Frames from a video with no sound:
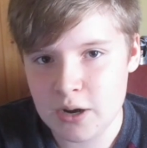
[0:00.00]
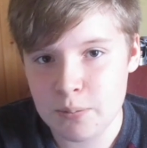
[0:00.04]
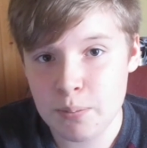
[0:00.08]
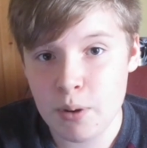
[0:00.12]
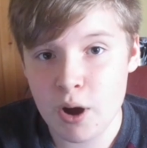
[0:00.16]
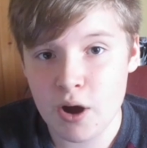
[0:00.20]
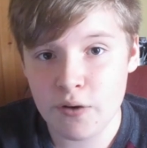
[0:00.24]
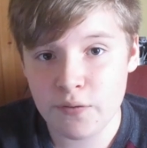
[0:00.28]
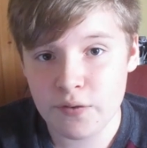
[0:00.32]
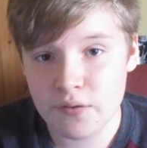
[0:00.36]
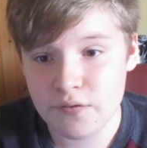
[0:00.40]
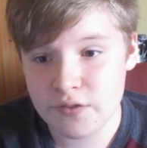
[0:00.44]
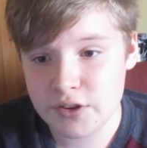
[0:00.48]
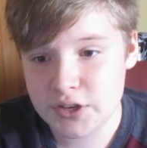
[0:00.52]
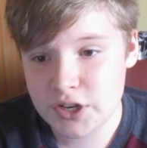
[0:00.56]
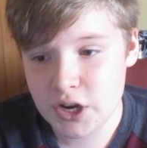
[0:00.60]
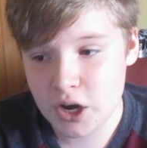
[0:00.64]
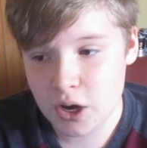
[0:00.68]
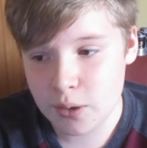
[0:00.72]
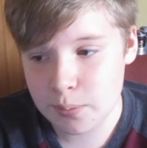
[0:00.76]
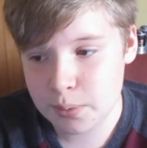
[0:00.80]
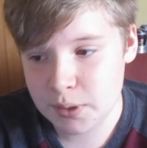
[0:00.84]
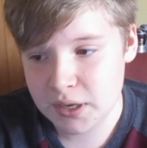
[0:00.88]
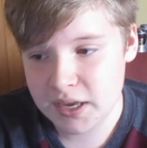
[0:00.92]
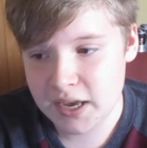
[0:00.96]
apart from the
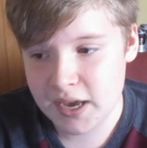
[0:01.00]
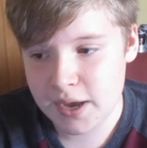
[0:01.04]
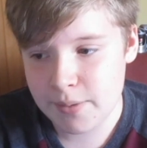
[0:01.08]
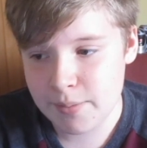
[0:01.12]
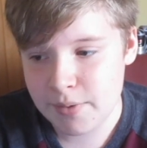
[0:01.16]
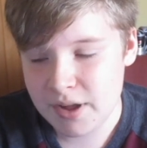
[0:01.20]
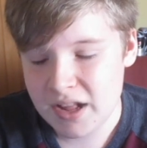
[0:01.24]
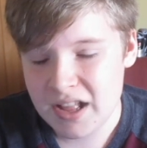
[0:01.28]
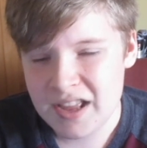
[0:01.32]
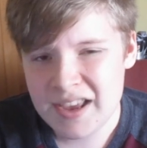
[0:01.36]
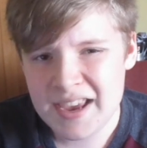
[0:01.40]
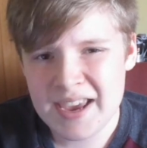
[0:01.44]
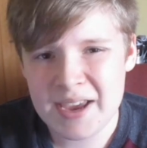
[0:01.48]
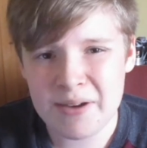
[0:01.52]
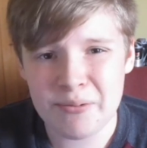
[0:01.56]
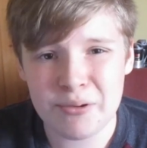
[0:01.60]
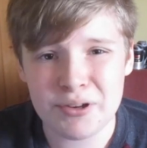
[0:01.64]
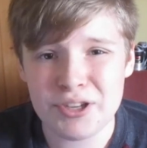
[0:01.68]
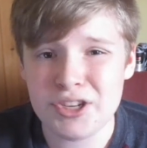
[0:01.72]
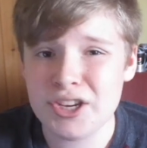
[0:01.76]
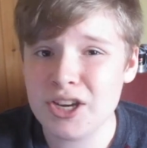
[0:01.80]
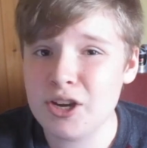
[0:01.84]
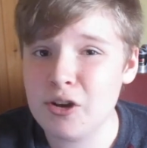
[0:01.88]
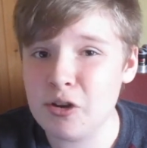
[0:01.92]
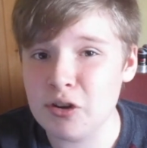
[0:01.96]
Derby game in
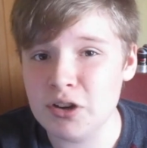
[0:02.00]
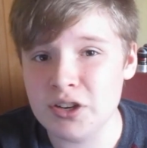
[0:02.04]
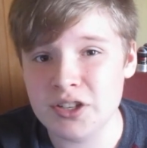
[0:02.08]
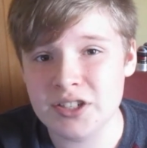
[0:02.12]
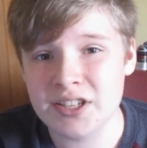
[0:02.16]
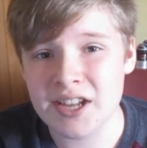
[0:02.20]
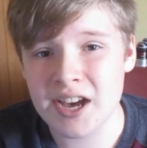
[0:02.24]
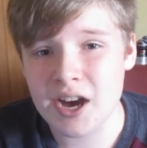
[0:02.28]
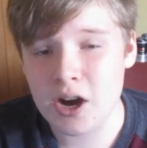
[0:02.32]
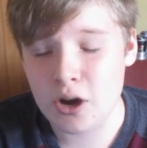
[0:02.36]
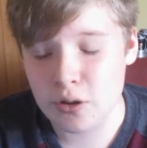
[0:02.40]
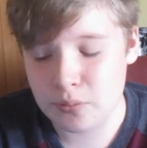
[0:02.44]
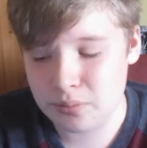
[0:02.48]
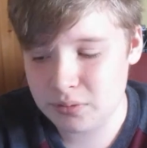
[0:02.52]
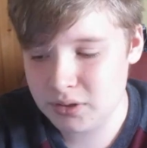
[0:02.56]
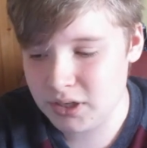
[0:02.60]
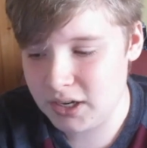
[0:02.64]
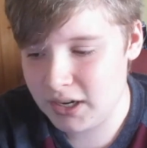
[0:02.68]
which he couldn't have helped.